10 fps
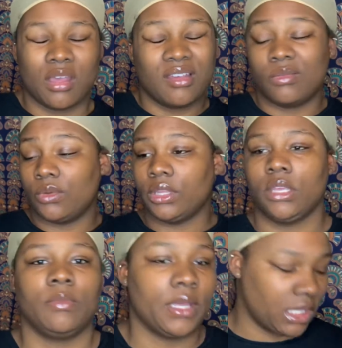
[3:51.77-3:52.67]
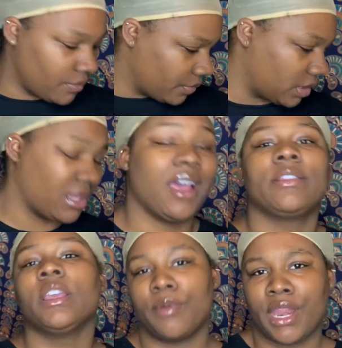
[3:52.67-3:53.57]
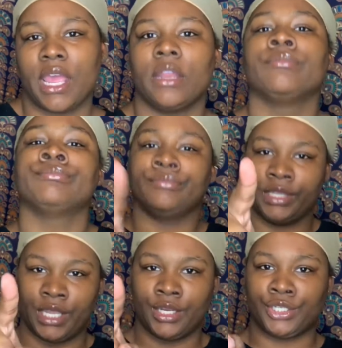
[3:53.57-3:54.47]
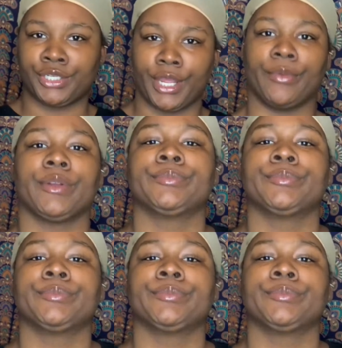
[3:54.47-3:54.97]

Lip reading: We'll think about that. I'll think about that in the shower.